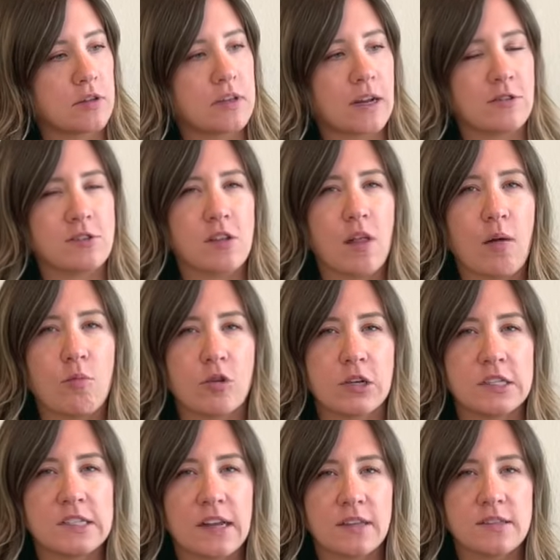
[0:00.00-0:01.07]
Now it's a lot more
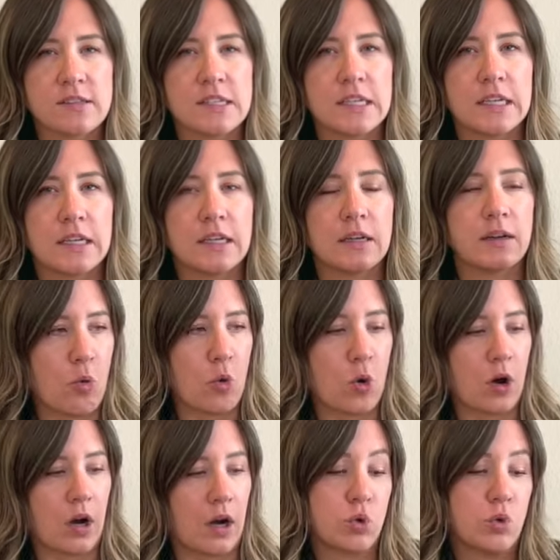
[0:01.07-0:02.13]
dusty,
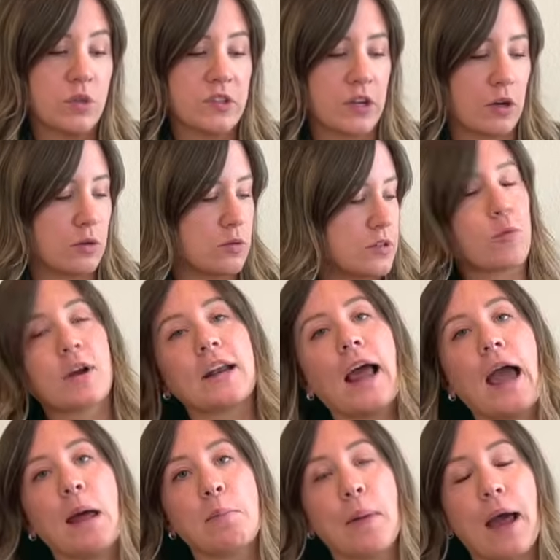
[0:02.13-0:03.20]
more cool toned. We're gonna
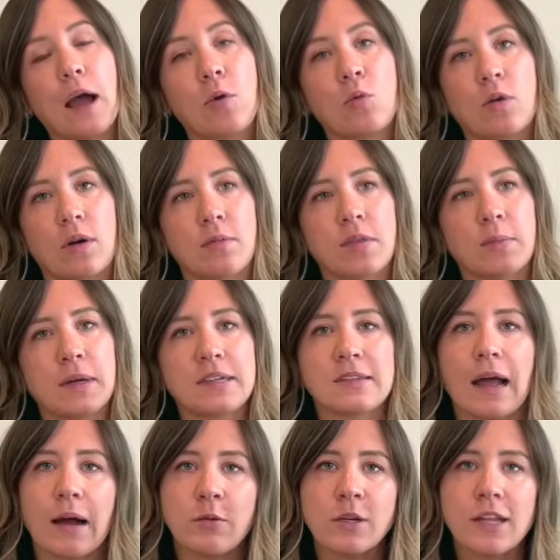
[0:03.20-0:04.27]
add back warmth because
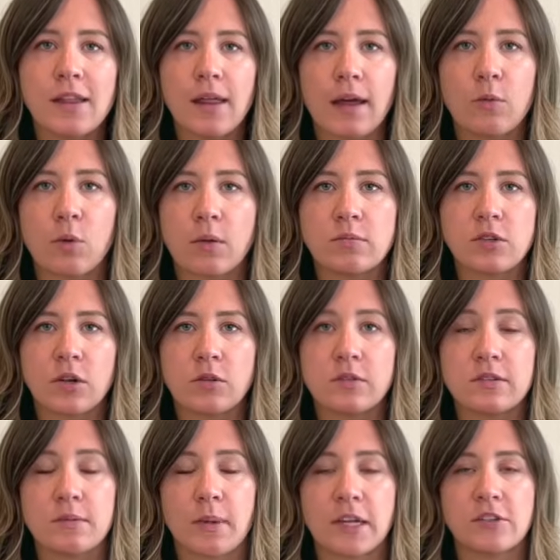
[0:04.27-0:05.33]
I really like warm
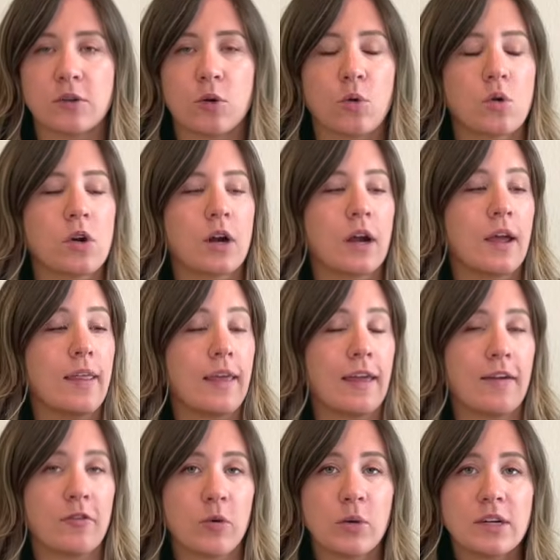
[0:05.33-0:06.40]
tones in my decor.
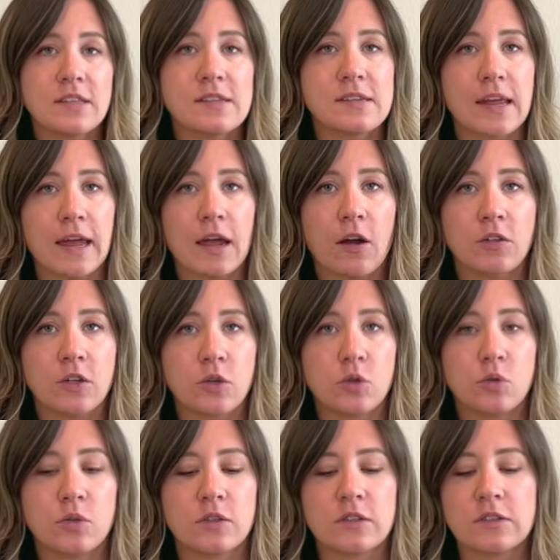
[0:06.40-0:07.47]
If you wanna stay on the
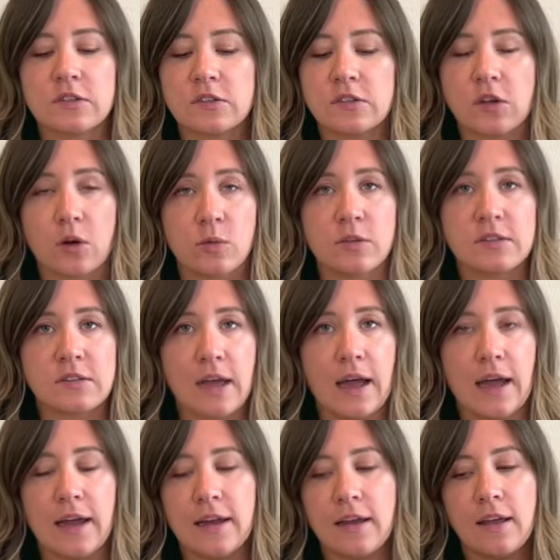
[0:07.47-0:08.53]
cooler tone
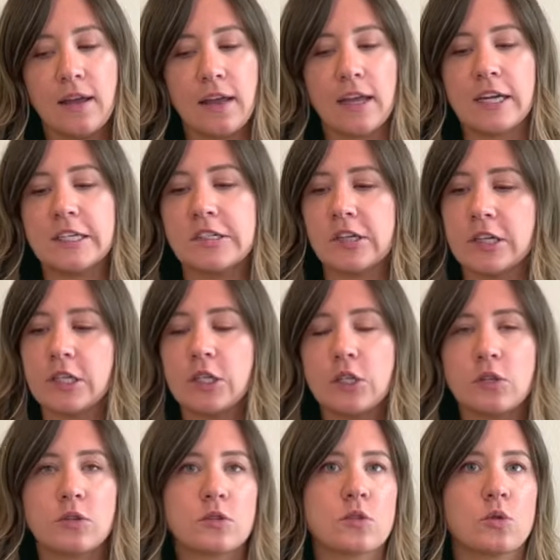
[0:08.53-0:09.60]
side, continue
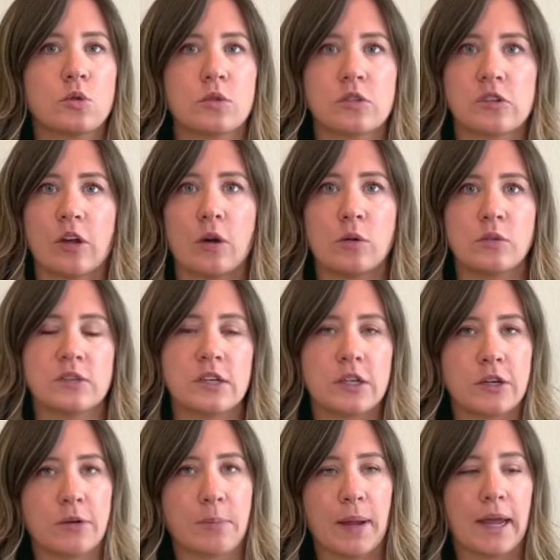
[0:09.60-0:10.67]
to use cooler tones
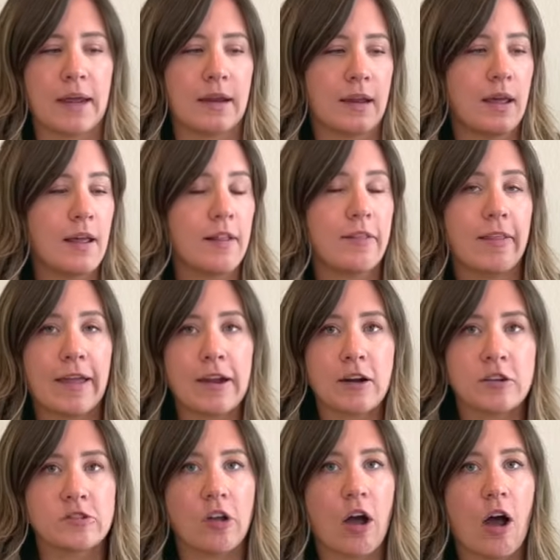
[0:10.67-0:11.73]
in your paint. Layer
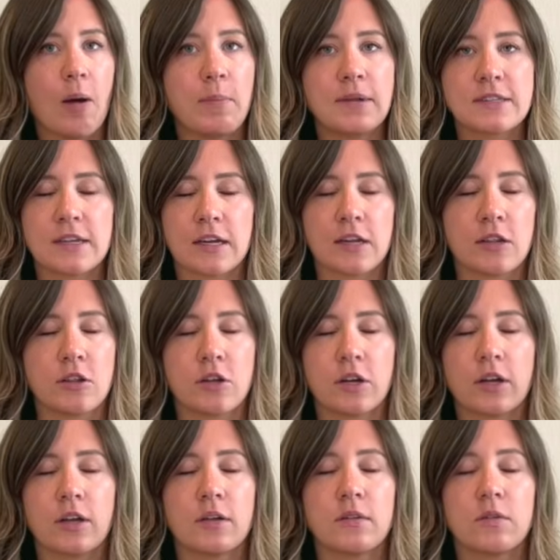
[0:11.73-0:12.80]
on top, it's gonna
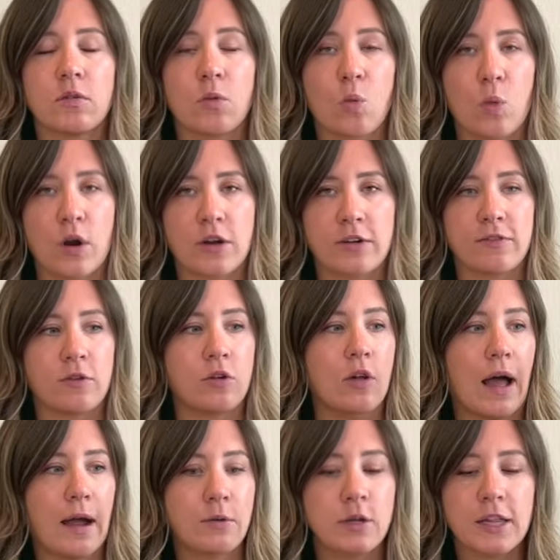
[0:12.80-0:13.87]
look wonderful.
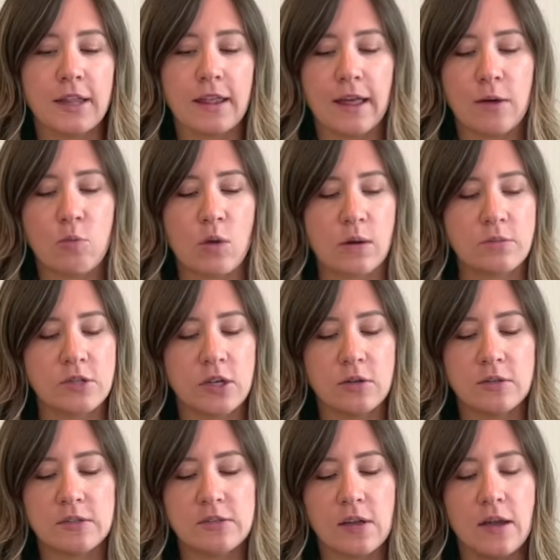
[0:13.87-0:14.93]
I really like warm
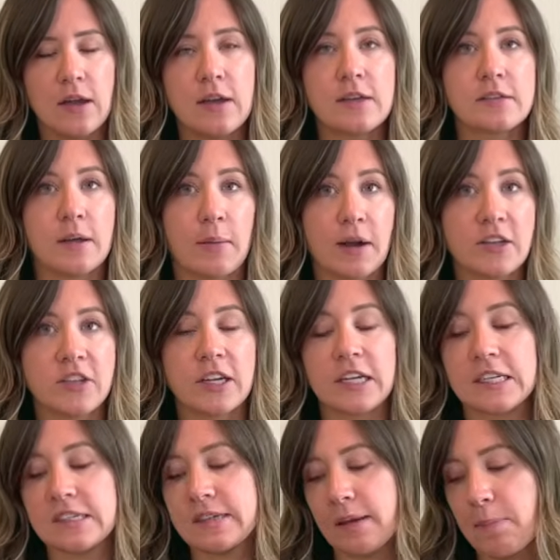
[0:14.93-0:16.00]
tones, so I'm actually
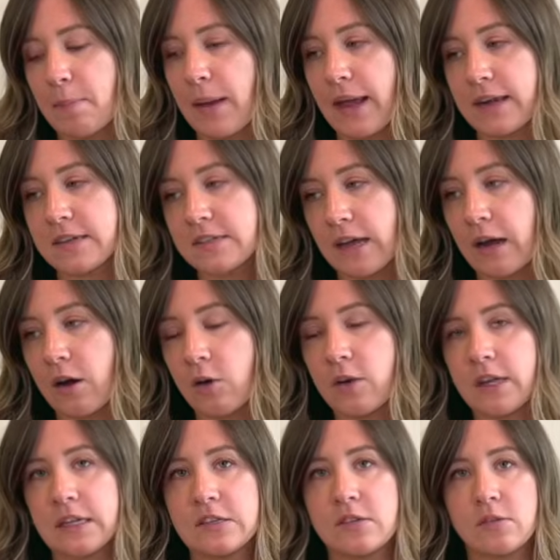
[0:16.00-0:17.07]
gonna dip back down
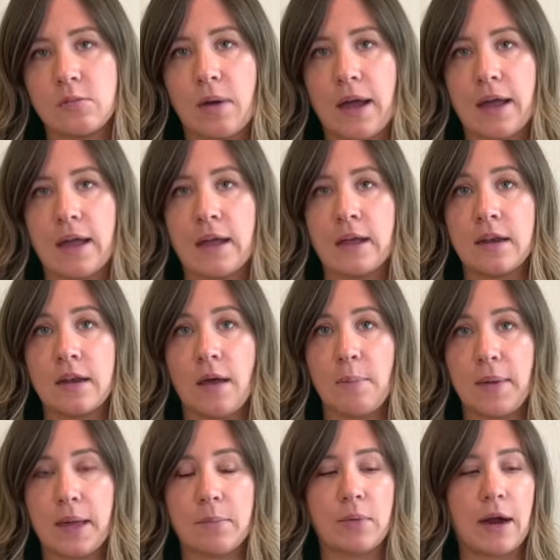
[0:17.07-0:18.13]
into my
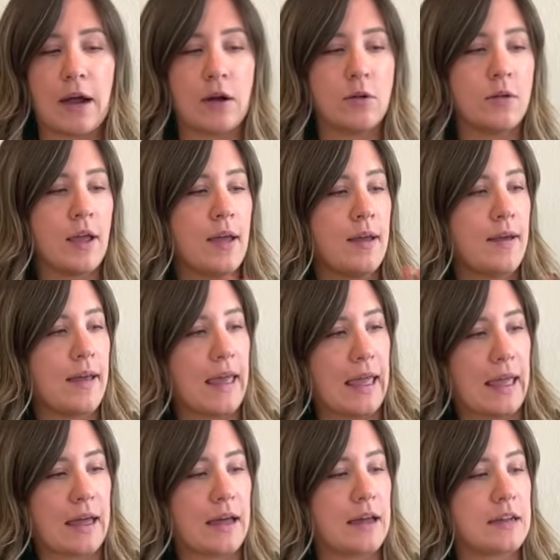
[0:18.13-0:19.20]
nutmeg brown
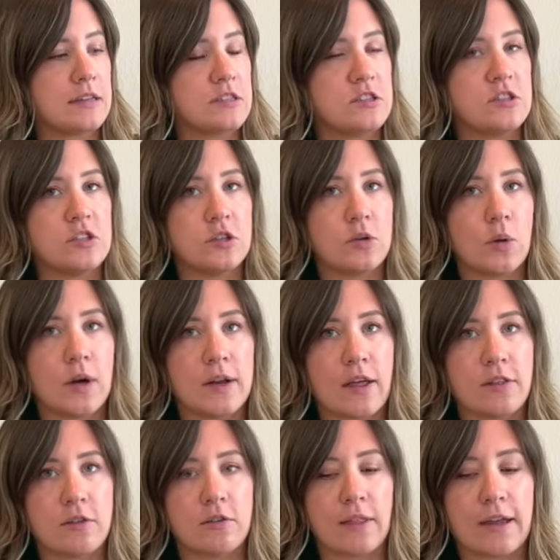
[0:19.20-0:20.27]
and do
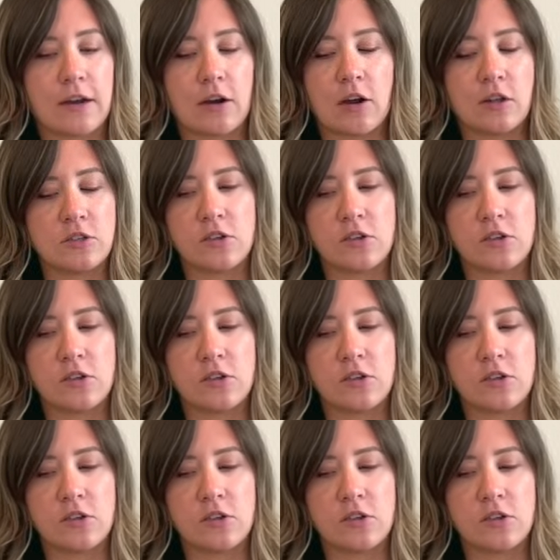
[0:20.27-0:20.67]
another layer on